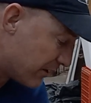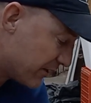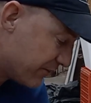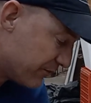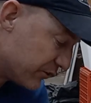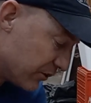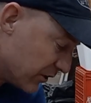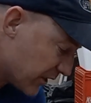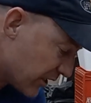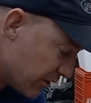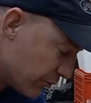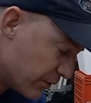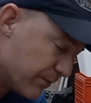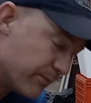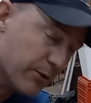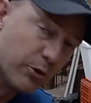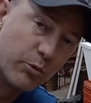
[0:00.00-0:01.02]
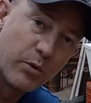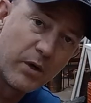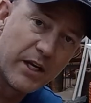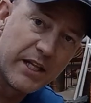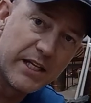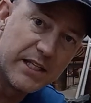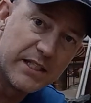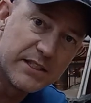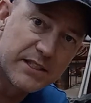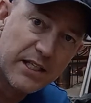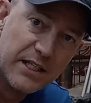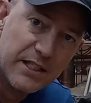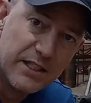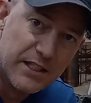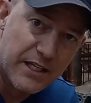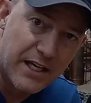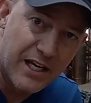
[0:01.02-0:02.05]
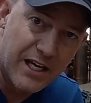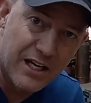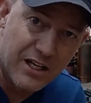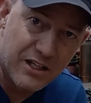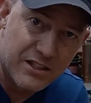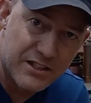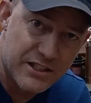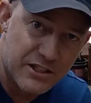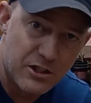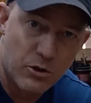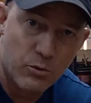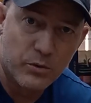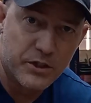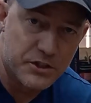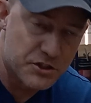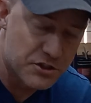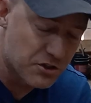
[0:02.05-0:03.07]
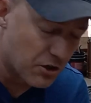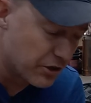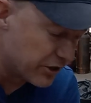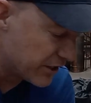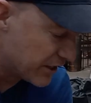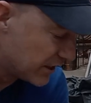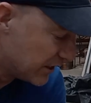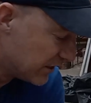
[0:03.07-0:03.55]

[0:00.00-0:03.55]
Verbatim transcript: if you're looking to rebuild one of these and didn't know where to start,